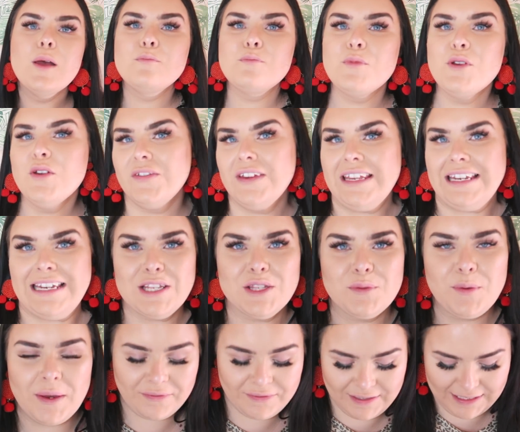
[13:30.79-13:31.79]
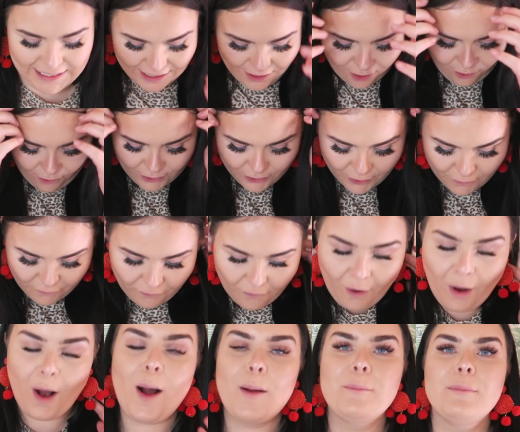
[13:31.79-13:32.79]
Moving swiftly on
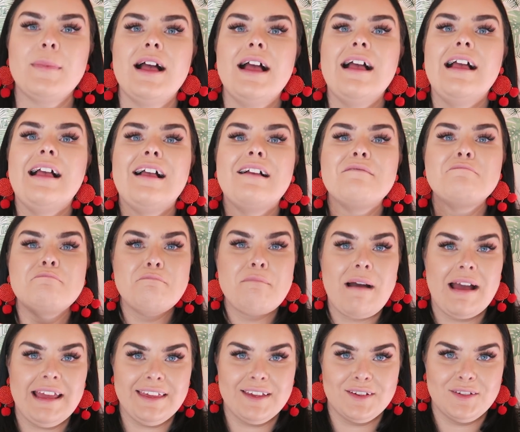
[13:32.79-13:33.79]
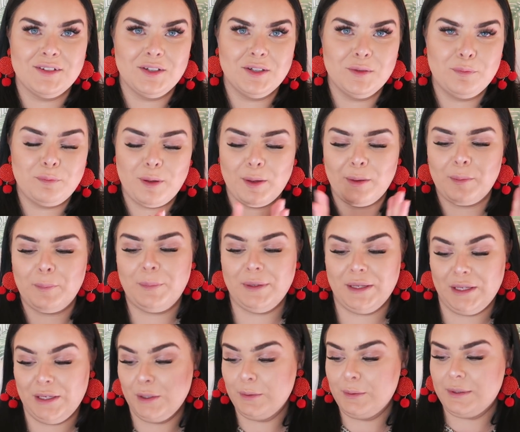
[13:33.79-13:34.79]
from makeup,
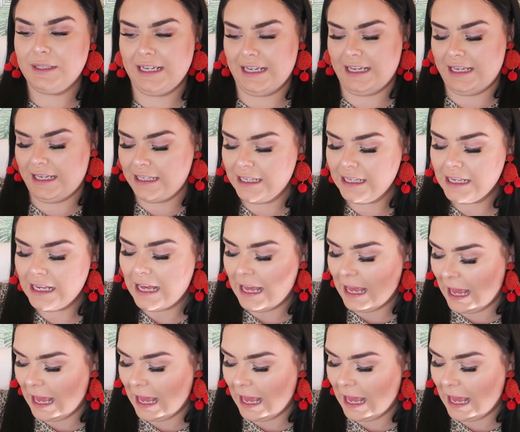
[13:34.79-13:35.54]
beauty,